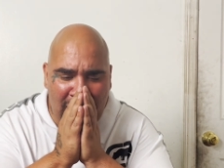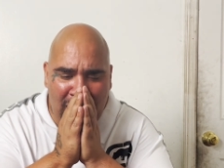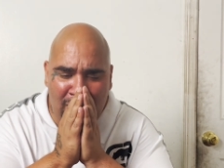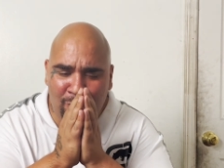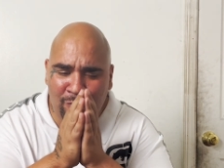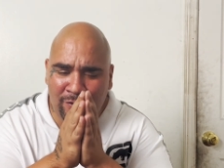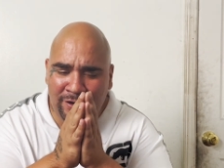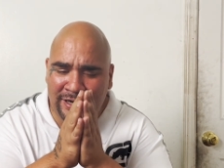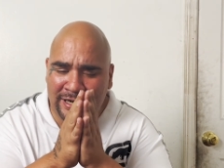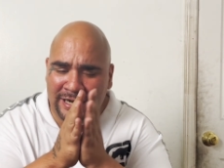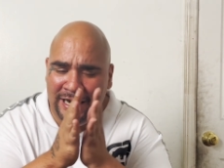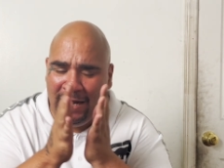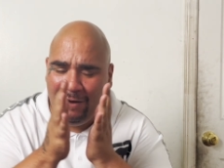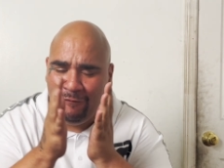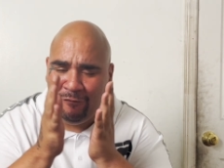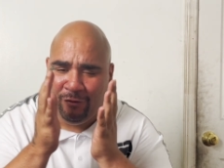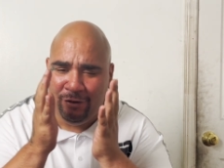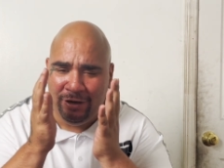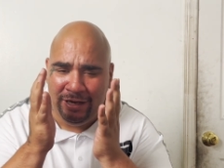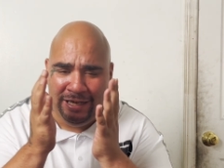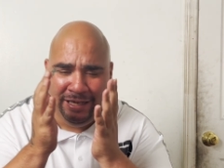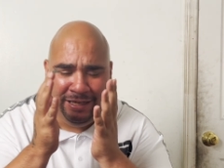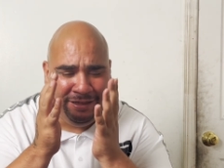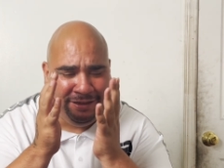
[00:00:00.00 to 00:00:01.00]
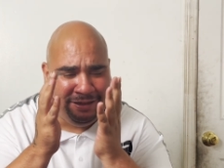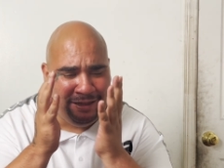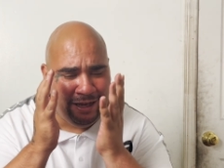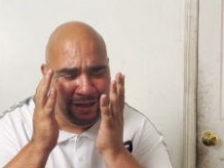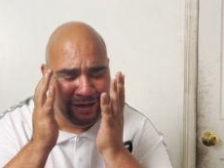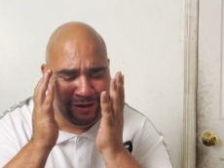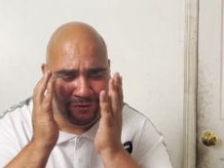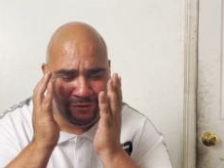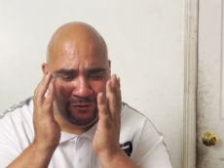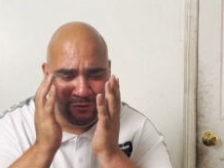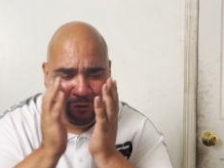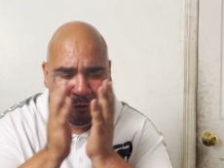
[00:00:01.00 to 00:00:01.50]
I would never eat
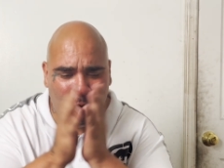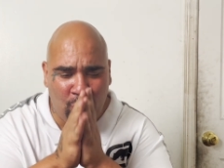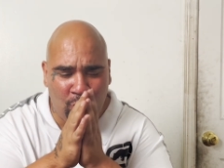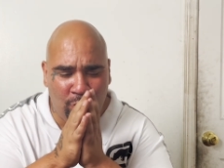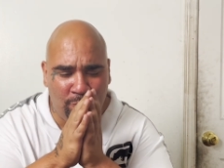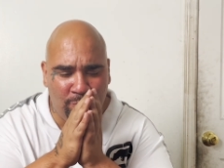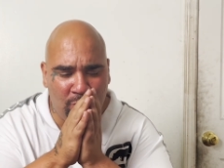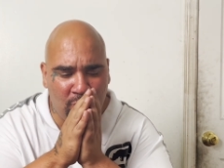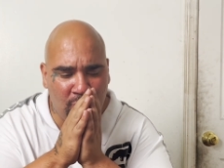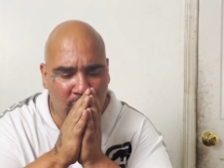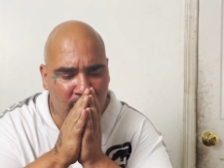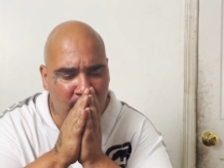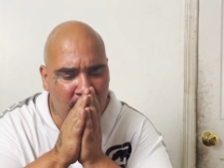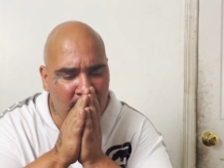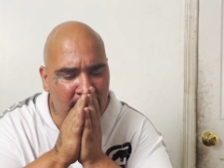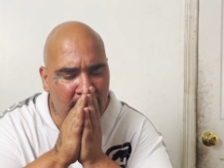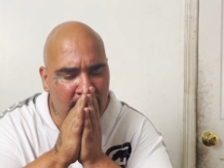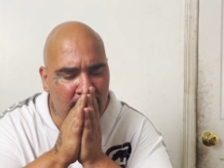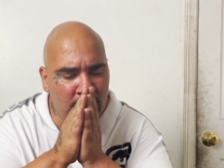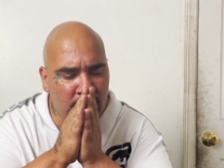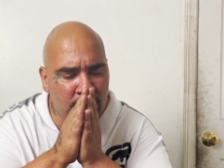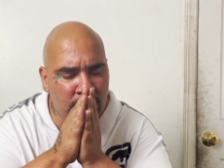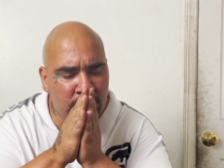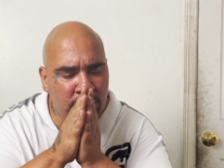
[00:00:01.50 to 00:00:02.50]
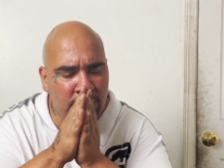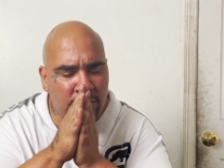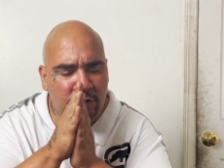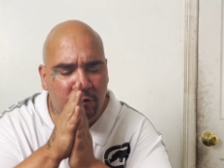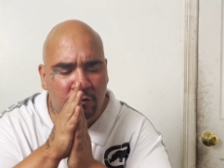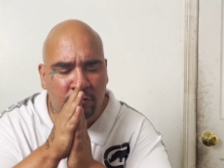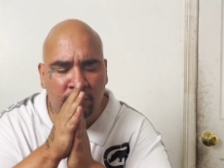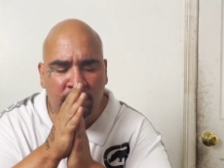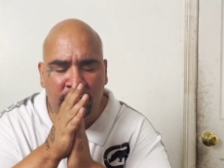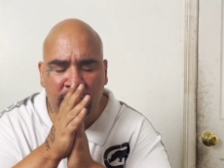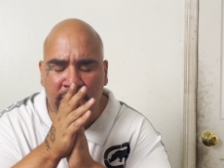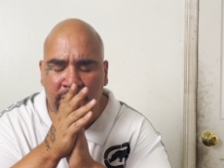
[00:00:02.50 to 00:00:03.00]
that adorable, round, juicy,
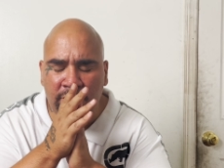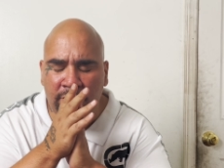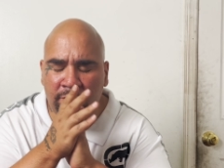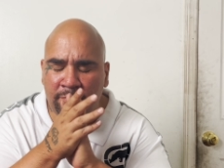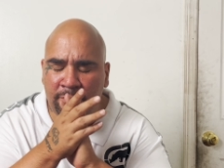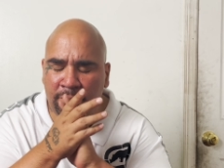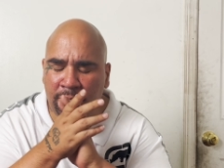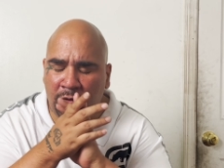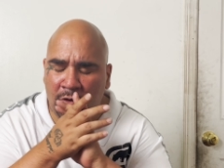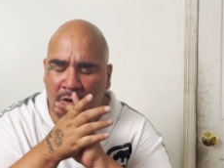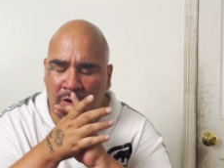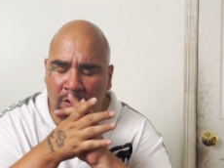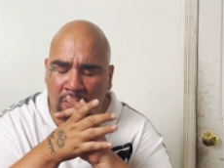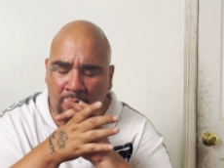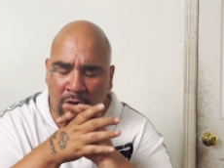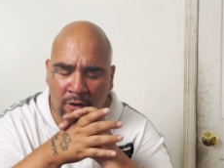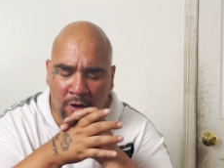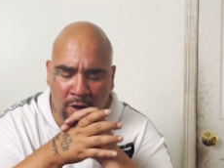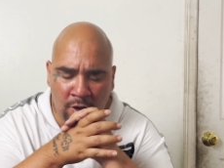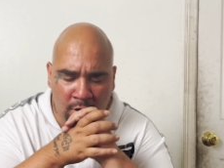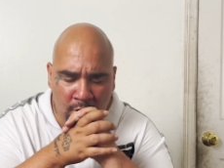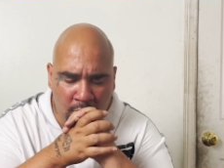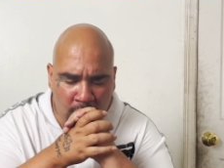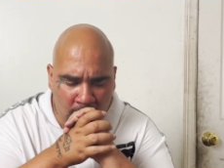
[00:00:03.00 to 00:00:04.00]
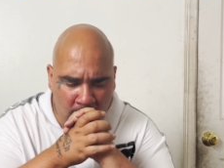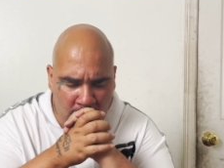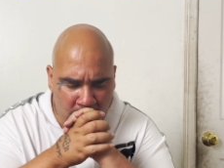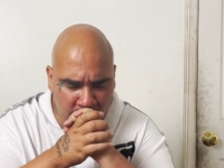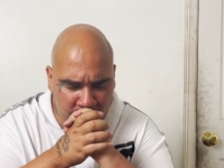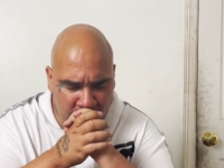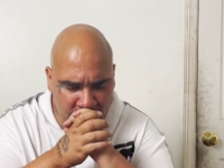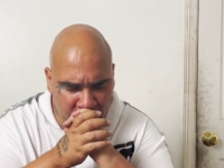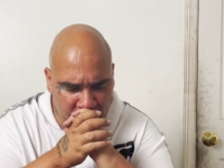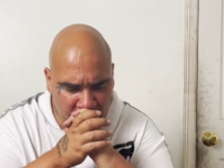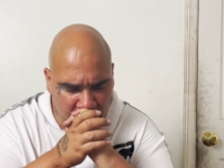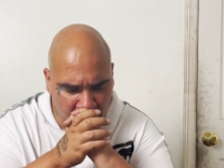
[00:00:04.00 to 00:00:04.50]
ball
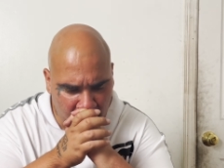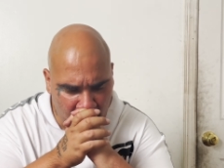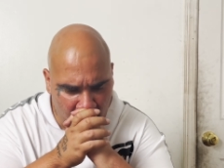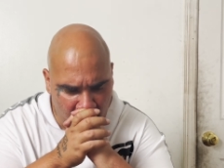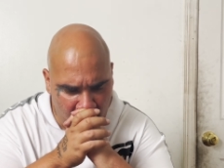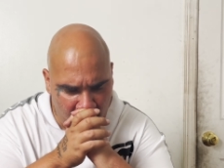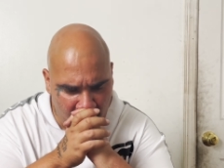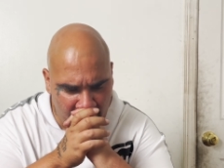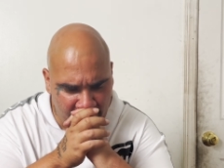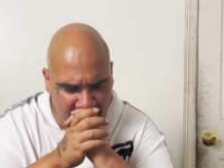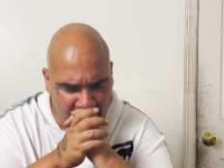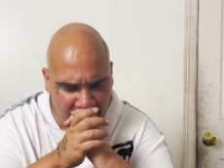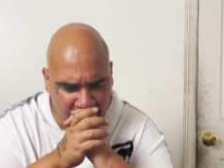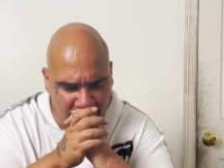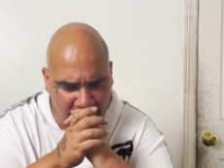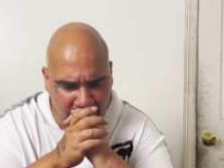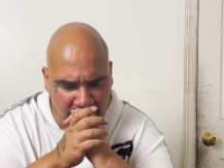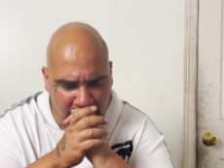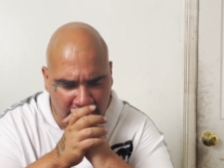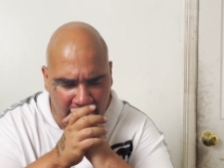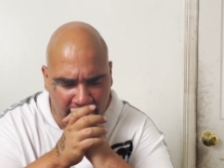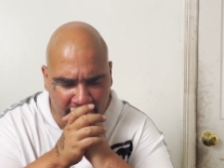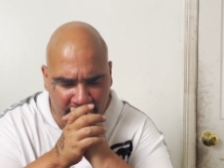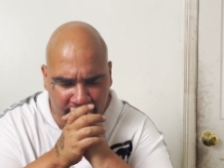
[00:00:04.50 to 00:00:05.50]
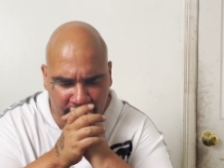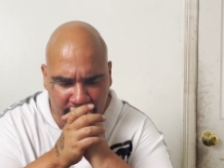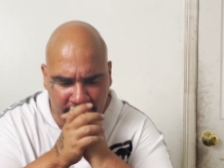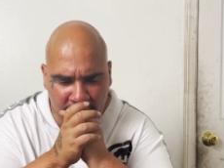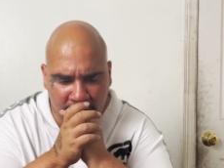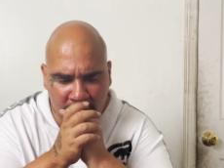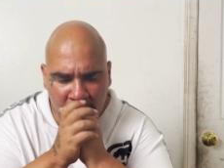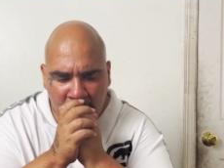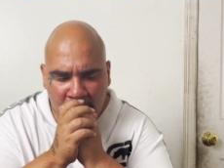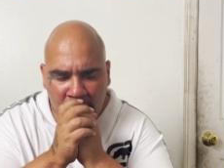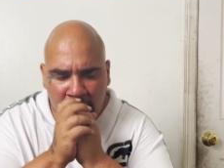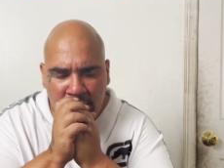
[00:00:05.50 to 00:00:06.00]
oh fluffy,
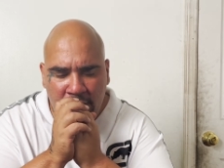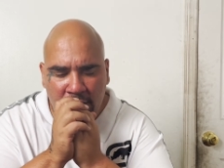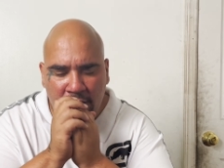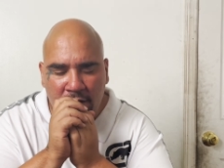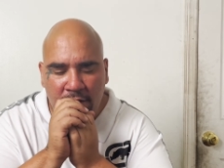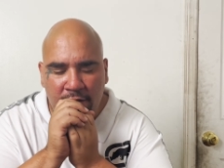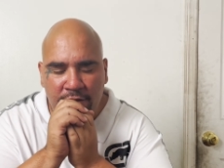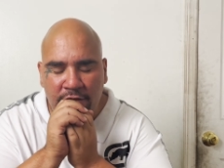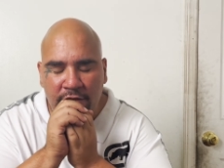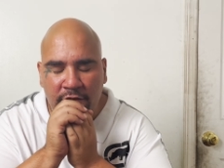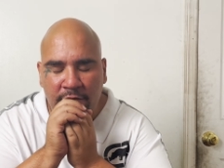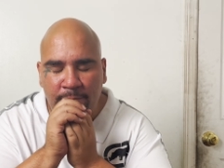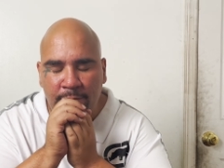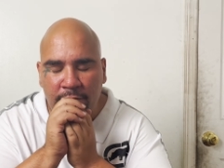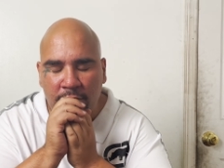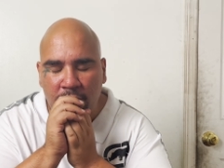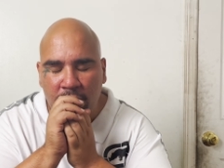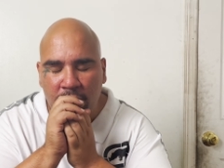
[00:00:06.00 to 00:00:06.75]
delicious